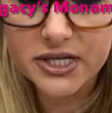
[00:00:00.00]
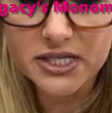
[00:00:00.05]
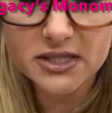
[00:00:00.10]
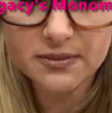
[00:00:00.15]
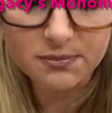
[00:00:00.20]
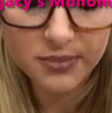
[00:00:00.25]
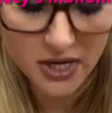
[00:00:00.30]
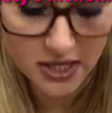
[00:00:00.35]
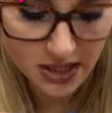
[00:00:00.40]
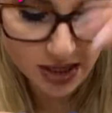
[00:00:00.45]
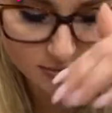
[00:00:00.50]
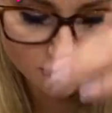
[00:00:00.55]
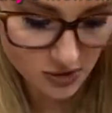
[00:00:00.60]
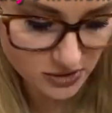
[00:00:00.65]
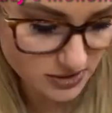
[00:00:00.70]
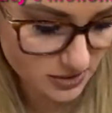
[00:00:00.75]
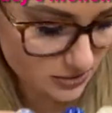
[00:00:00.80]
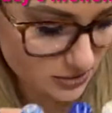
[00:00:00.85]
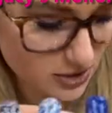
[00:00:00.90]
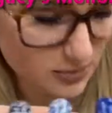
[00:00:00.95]
but I'm
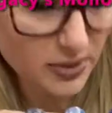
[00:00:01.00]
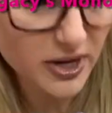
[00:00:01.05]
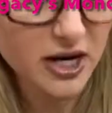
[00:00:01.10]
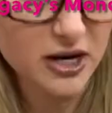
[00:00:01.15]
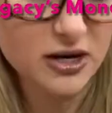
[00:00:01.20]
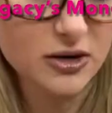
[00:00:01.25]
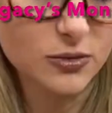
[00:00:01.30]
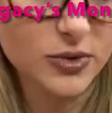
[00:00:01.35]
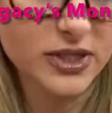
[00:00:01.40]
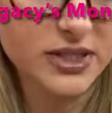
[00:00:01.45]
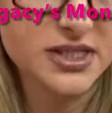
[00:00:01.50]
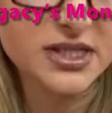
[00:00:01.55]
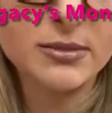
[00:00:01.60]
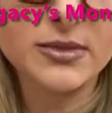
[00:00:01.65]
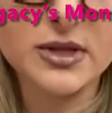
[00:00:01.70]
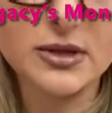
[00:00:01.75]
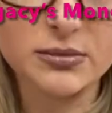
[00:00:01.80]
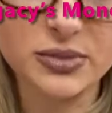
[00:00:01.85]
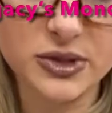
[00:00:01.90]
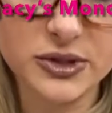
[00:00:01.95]
also going to pair it with some
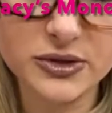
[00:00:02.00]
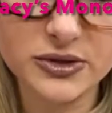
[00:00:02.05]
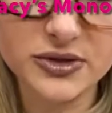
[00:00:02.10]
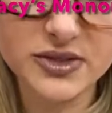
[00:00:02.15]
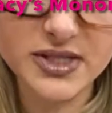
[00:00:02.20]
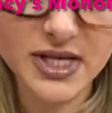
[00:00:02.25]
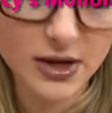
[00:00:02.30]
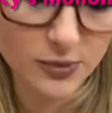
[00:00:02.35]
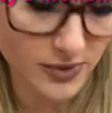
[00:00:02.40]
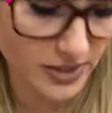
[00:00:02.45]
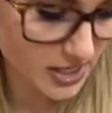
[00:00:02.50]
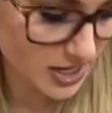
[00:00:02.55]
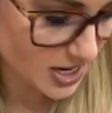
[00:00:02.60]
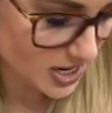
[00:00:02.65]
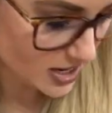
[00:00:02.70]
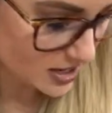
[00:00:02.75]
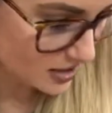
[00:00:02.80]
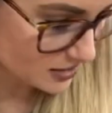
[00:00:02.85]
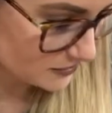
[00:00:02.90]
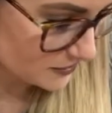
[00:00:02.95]
of the blues that we
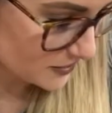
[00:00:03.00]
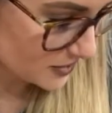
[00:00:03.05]
have.